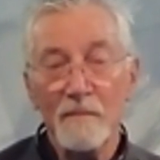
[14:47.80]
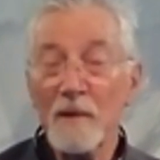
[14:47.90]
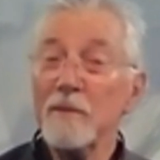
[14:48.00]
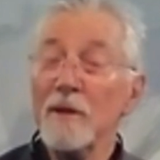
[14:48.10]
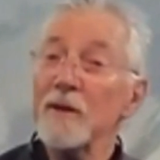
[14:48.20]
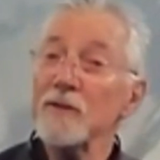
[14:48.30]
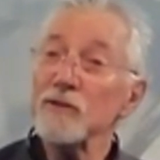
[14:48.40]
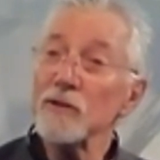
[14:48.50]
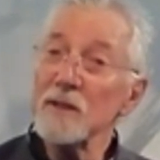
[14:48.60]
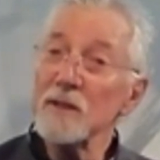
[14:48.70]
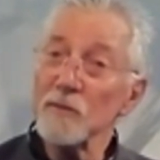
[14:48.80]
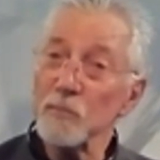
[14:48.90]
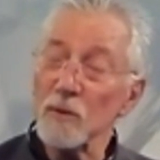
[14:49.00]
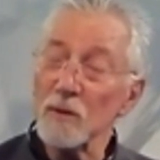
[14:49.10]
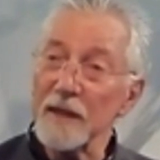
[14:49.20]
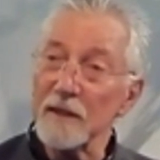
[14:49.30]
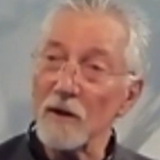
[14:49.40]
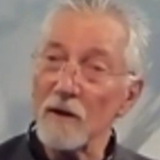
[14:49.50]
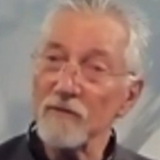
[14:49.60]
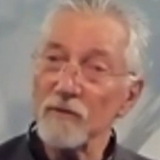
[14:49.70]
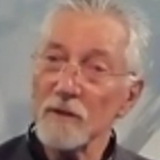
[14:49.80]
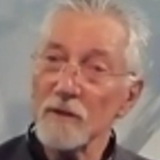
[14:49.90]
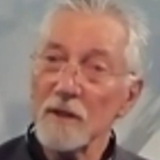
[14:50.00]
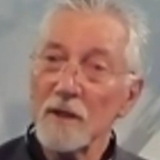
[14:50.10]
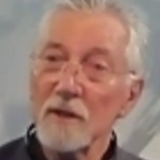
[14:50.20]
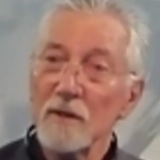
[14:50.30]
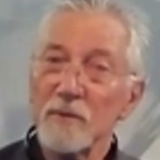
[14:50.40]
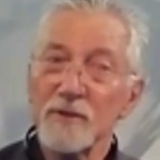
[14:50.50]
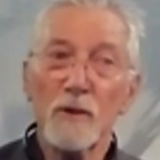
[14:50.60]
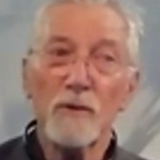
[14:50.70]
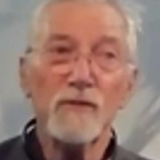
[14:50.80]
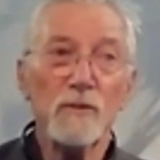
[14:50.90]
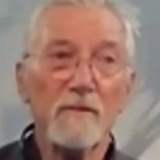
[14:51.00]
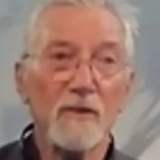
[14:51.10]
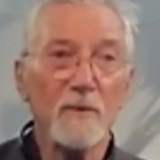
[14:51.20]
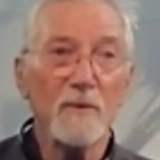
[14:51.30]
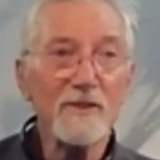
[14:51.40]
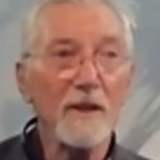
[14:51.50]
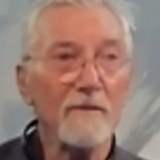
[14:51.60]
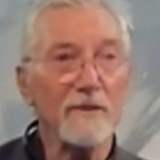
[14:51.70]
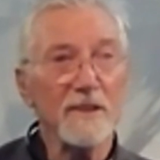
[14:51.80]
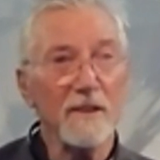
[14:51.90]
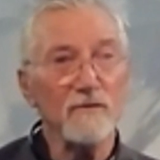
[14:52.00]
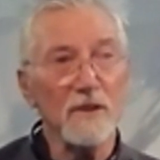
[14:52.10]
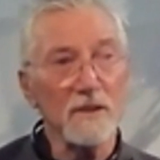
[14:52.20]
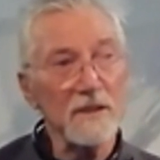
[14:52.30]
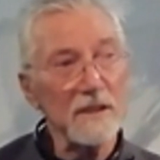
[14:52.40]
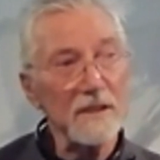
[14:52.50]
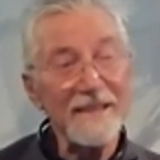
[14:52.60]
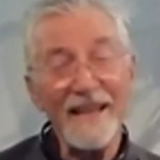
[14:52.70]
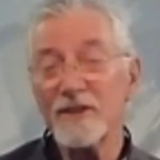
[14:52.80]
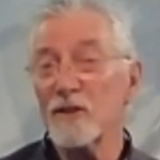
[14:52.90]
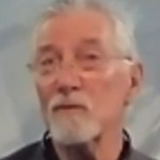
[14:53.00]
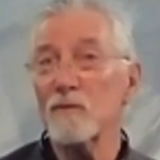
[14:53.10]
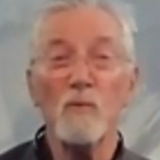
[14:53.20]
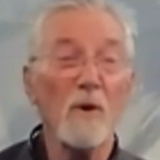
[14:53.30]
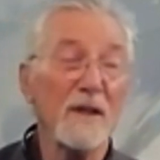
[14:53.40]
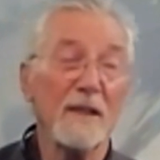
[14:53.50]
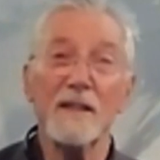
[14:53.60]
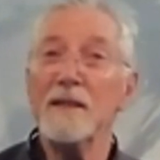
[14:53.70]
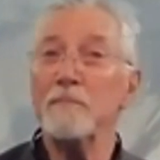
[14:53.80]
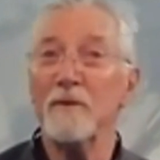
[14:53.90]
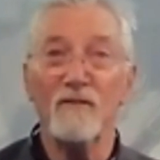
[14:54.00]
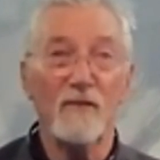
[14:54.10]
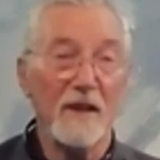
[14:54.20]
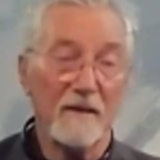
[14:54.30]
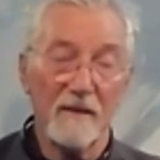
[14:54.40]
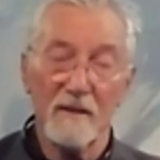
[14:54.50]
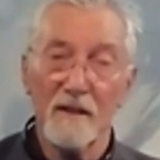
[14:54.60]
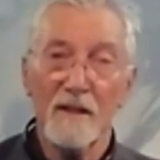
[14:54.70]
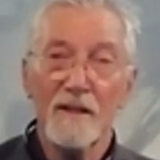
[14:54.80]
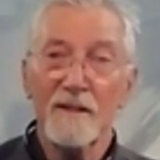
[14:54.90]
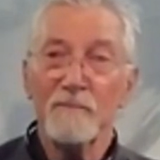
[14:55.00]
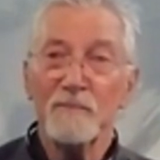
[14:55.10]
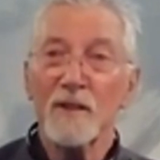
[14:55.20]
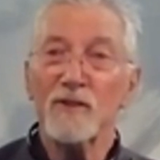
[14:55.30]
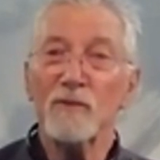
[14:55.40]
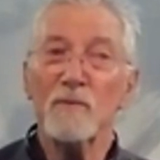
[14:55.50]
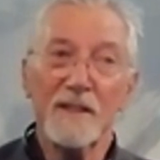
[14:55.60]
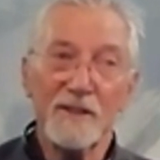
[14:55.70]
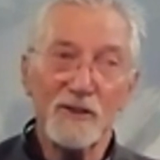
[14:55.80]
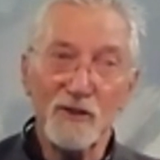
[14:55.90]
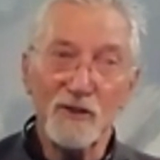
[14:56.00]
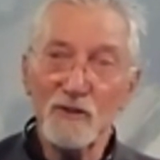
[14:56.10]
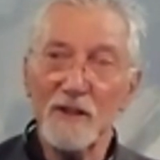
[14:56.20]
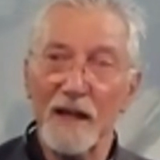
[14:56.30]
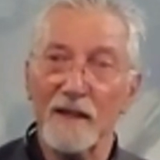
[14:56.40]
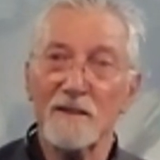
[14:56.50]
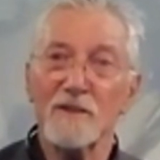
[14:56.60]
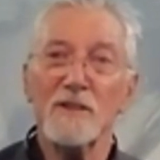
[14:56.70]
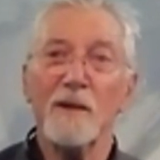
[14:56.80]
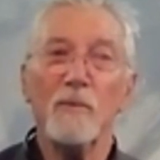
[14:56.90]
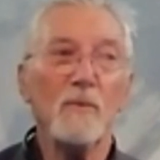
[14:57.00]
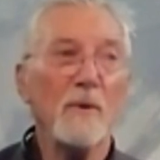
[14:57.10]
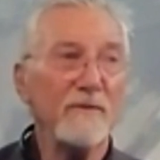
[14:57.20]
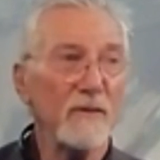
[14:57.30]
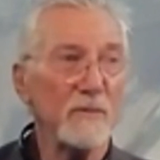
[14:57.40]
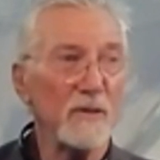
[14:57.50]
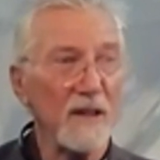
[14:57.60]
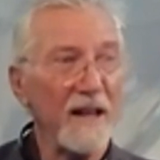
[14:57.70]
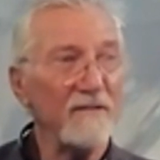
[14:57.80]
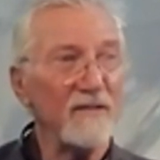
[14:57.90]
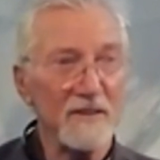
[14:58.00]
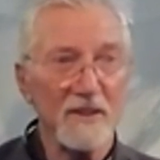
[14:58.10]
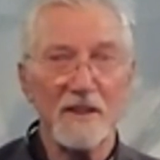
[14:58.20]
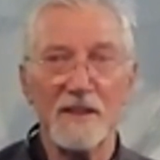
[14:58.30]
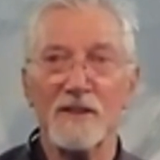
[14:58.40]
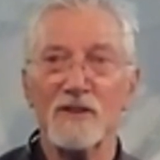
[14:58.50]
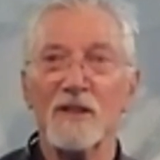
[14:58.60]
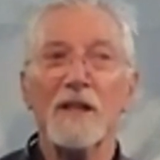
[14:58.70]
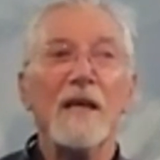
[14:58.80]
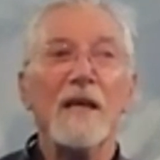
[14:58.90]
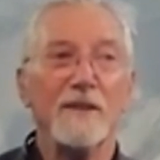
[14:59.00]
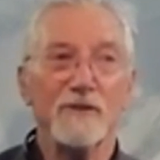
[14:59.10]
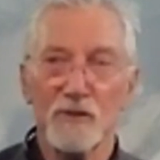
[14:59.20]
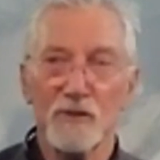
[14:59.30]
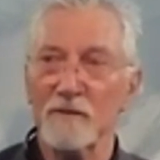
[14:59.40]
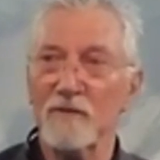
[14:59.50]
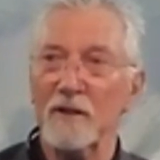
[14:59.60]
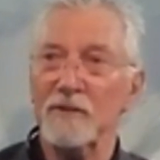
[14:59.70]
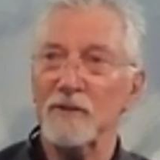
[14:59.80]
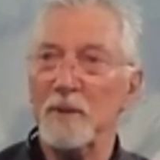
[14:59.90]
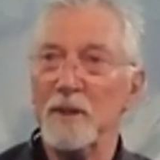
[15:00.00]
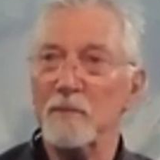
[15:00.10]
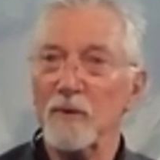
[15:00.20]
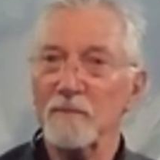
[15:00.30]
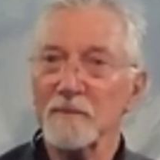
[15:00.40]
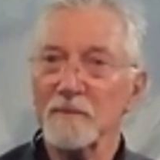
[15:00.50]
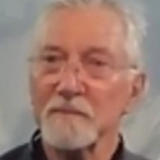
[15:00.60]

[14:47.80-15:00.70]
Maybe Mother Teresa pulled that off, but so few of the rest of us have done it. It takes what a leap of faith to really do that, to step away from your life as it is and serve other people.